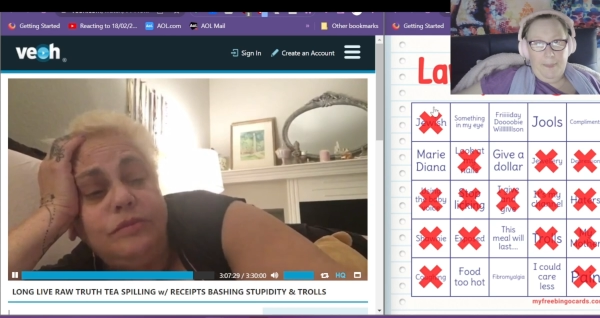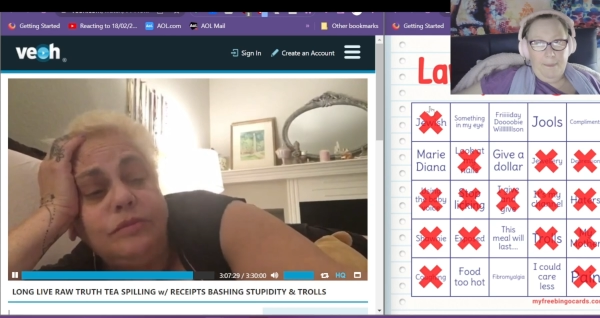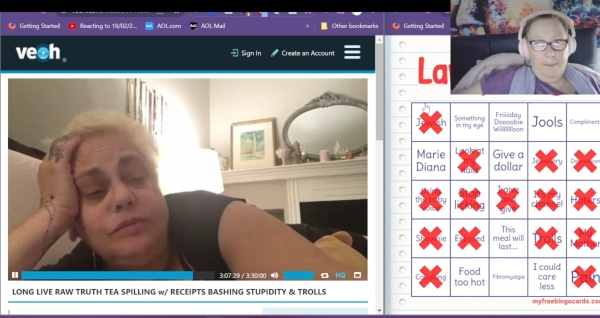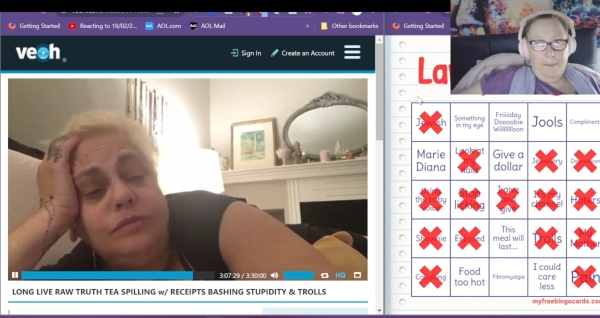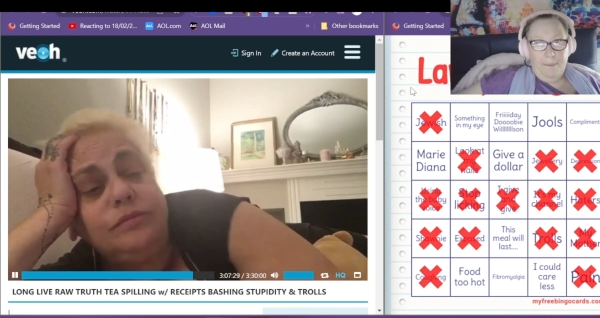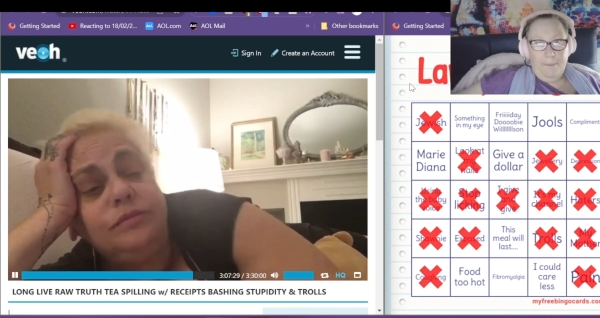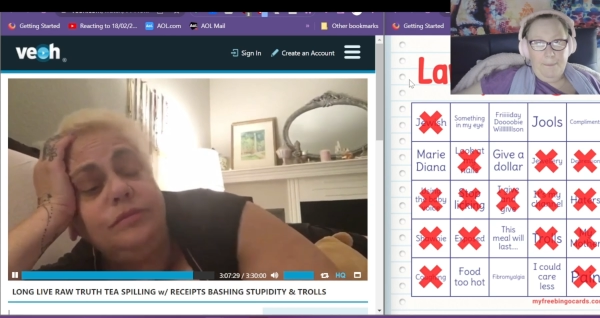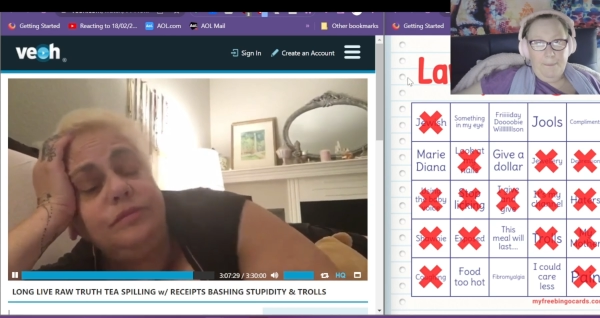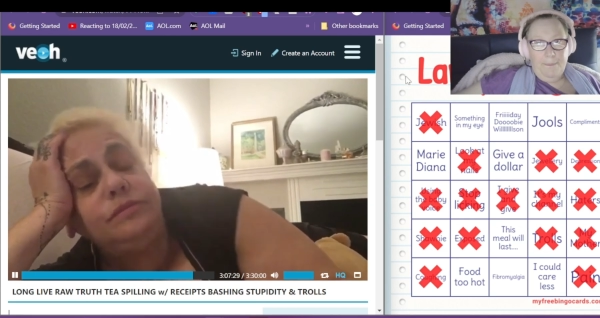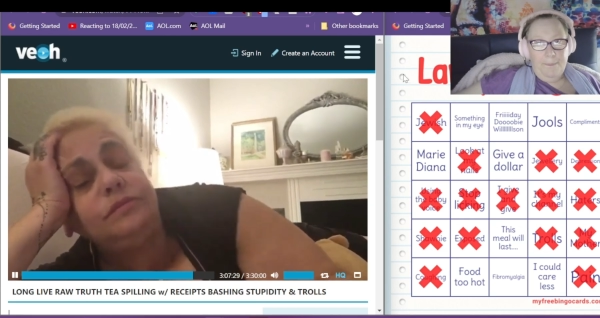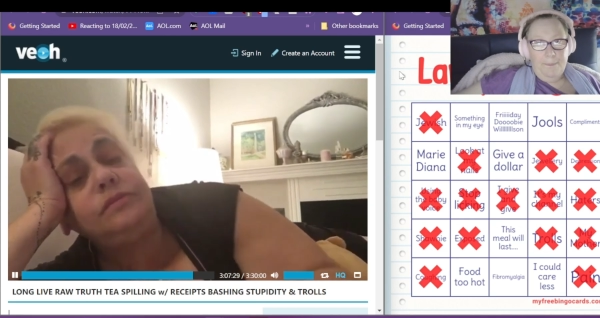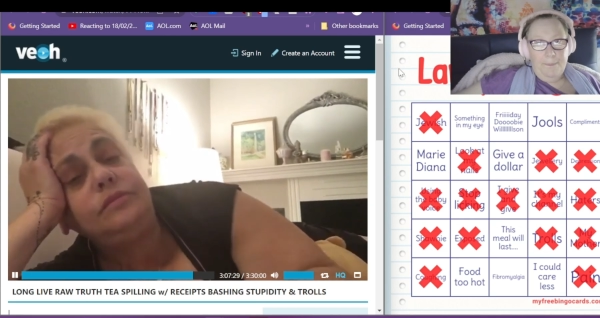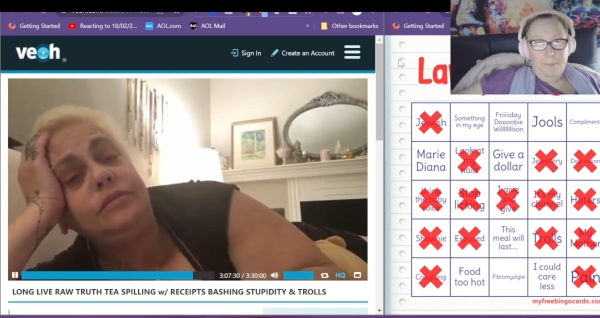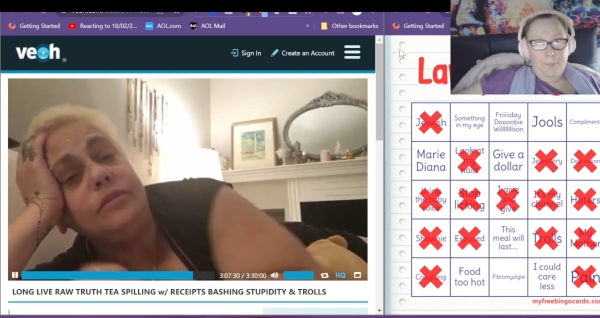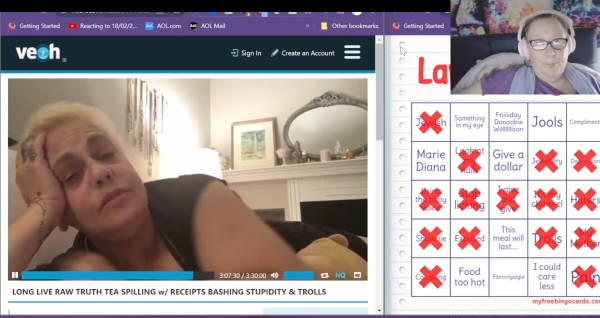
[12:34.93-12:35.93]

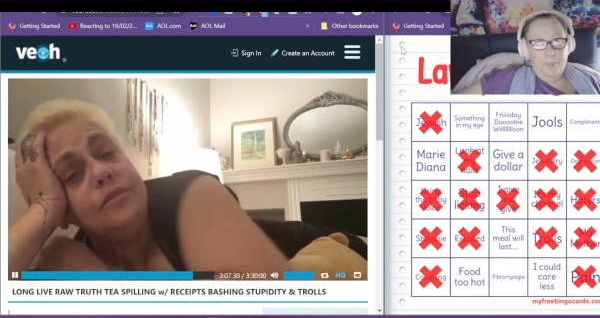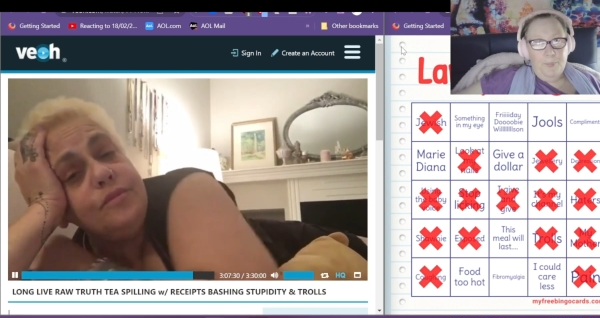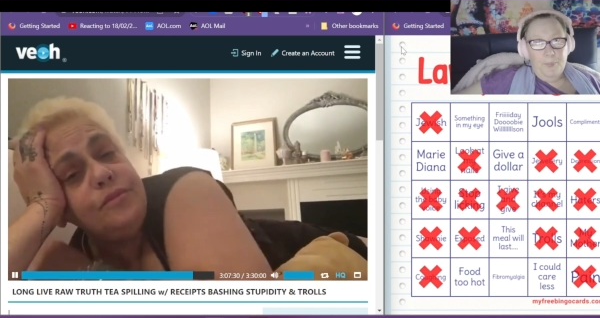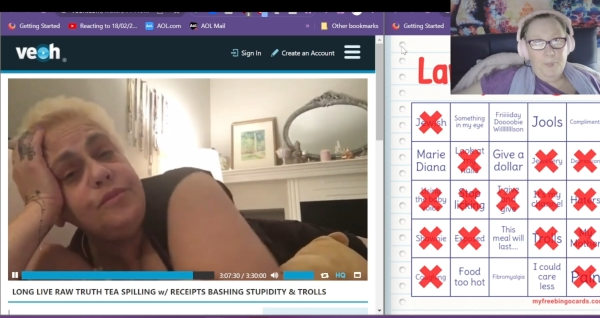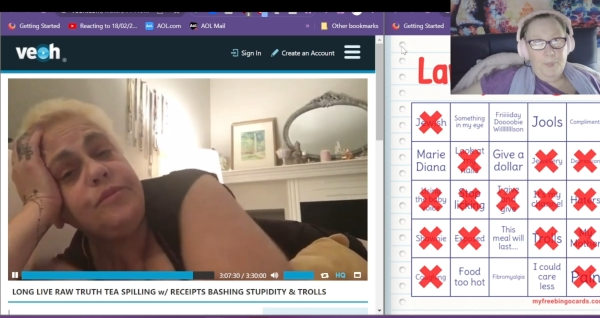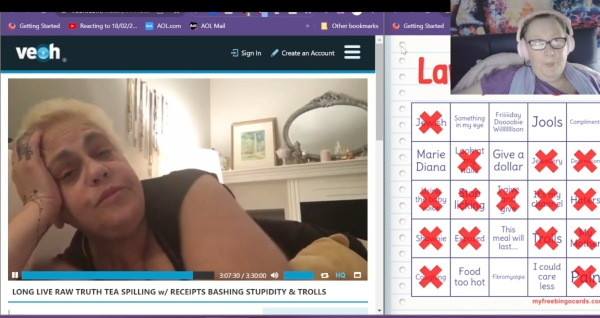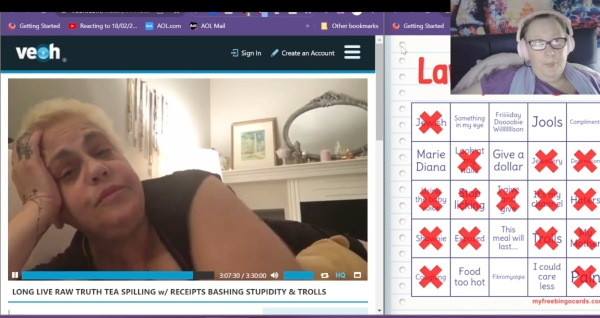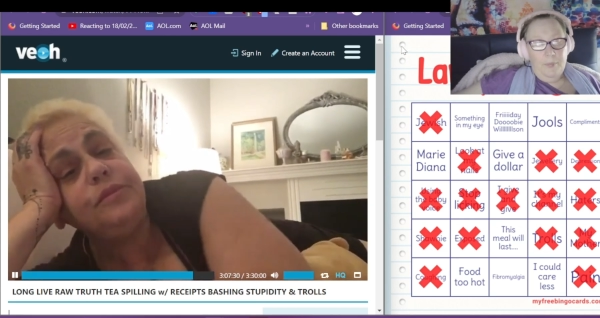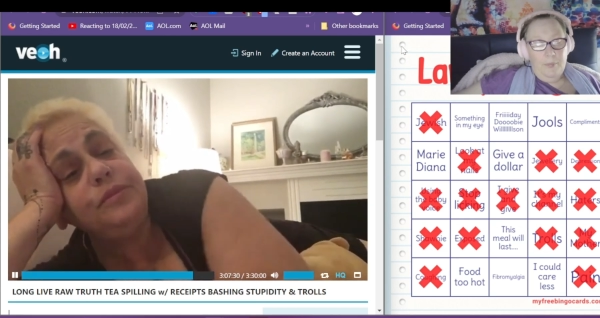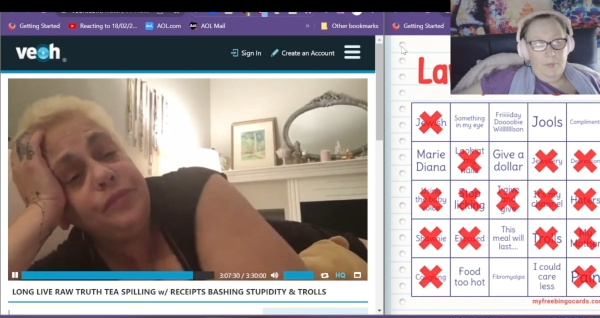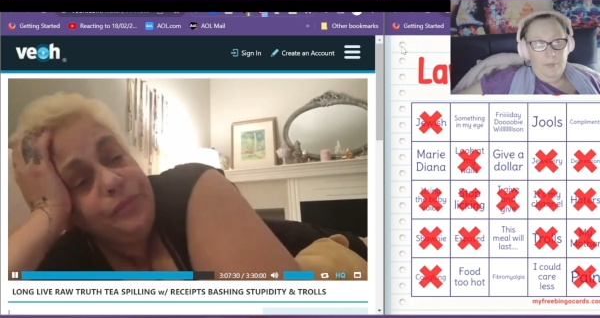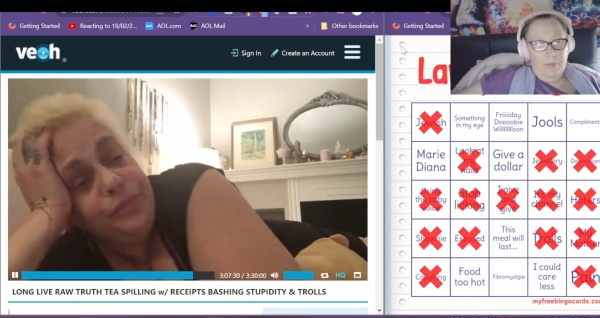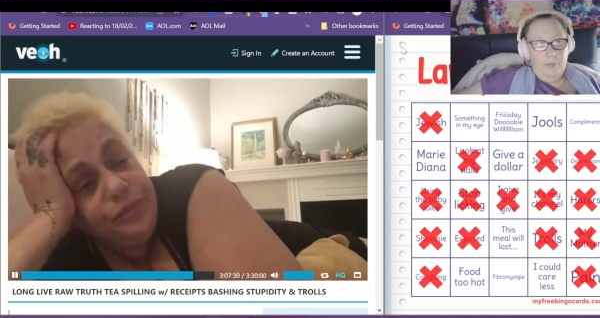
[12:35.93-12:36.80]
(no one is talking)